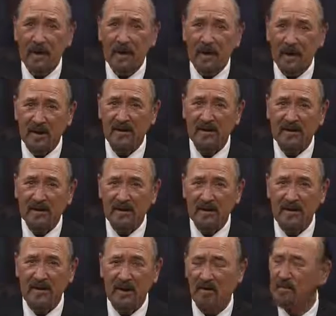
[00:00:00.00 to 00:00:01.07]
Gish
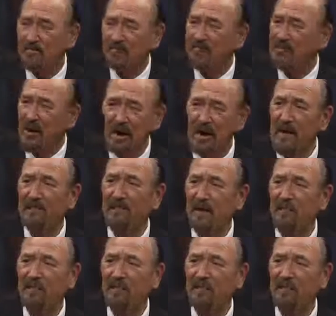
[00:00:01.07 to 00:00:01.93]
is a prolific